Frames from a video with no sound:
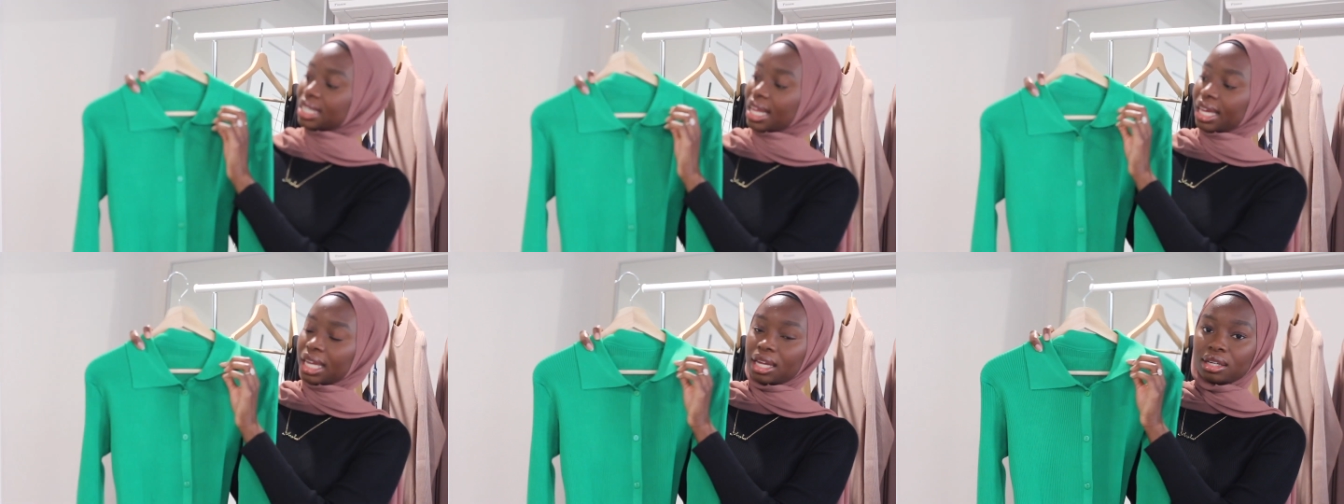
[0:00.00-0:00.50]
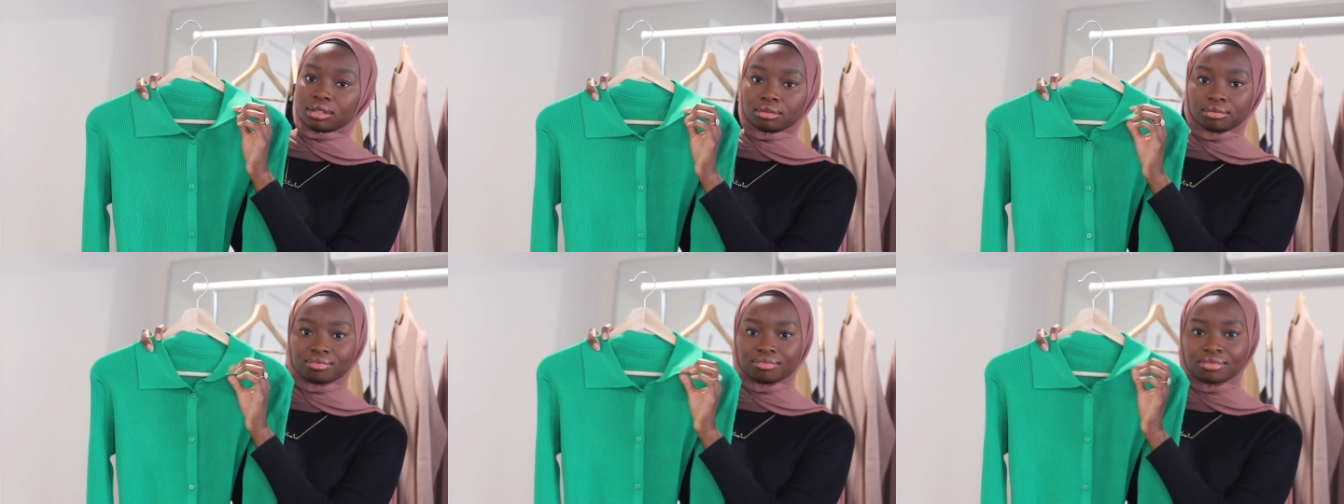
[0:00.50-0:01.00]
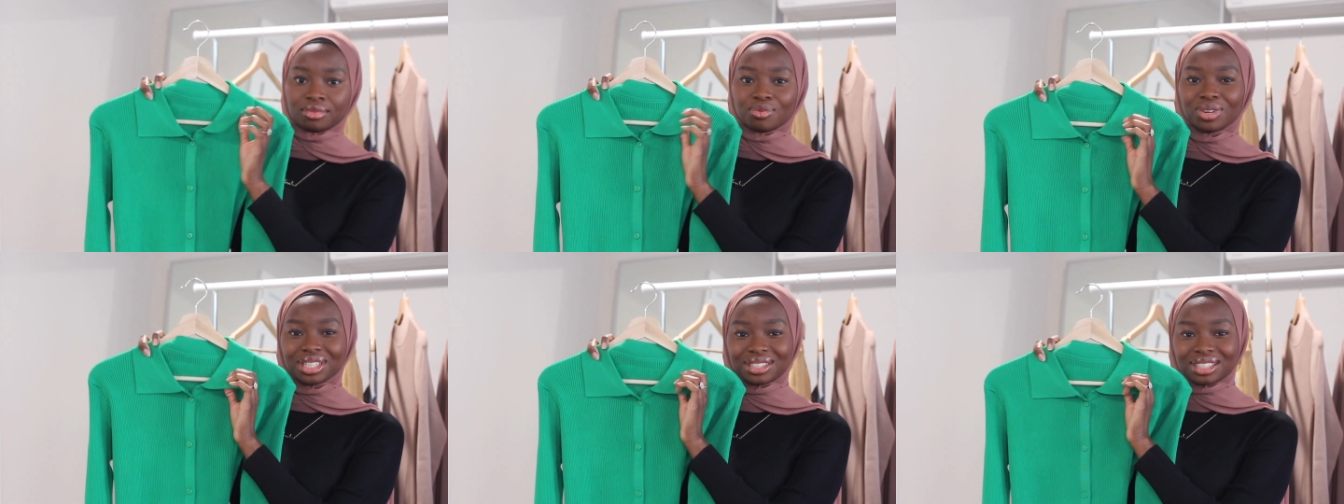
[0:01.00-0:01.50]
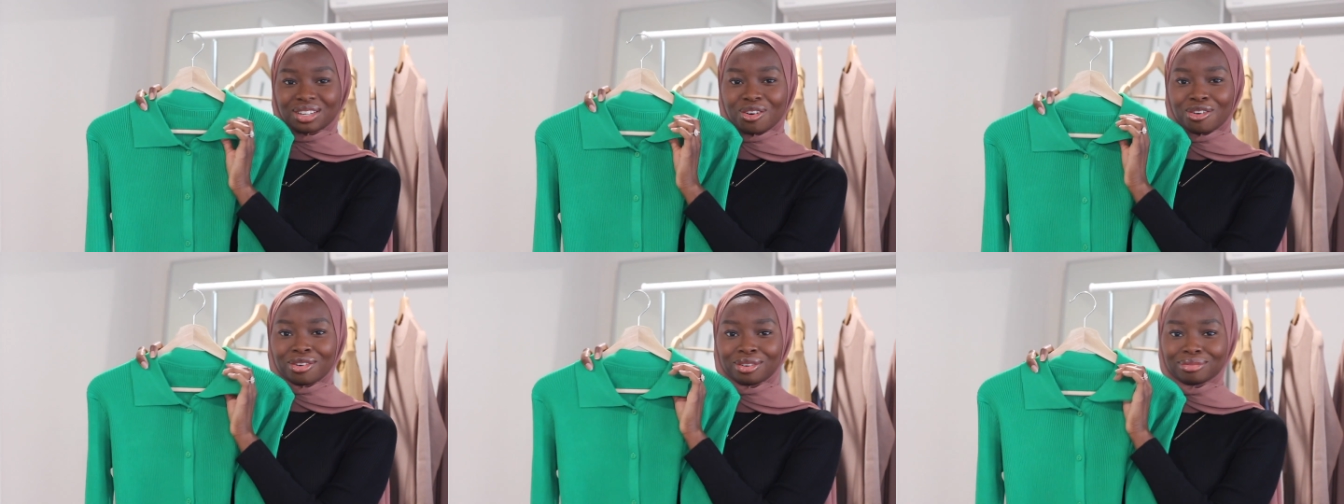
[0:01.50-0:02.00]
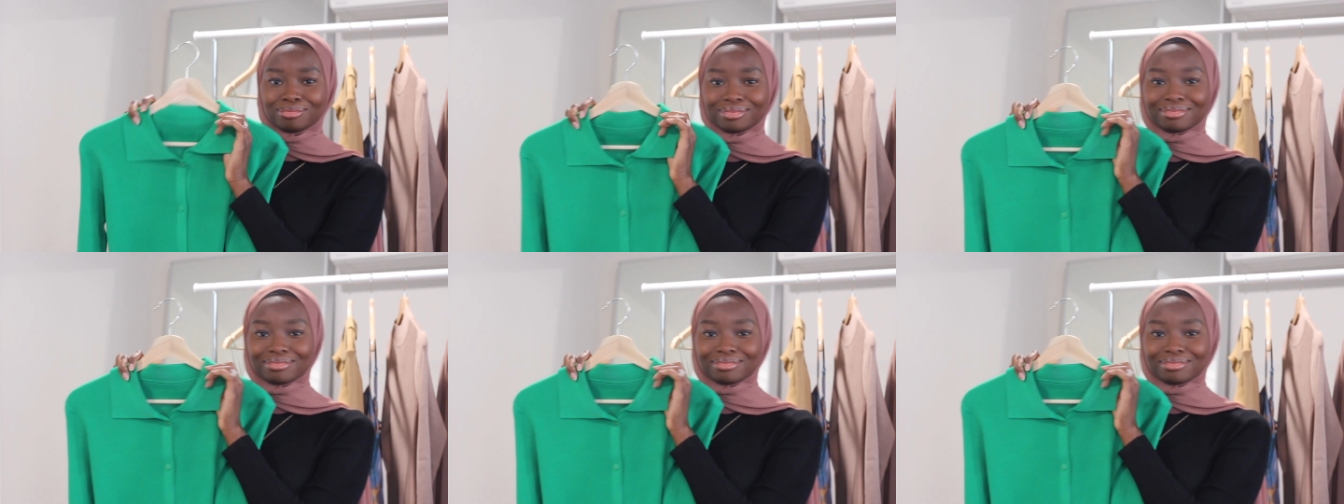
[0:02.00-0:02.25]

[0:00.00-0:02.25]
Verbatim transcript: like, what is this called?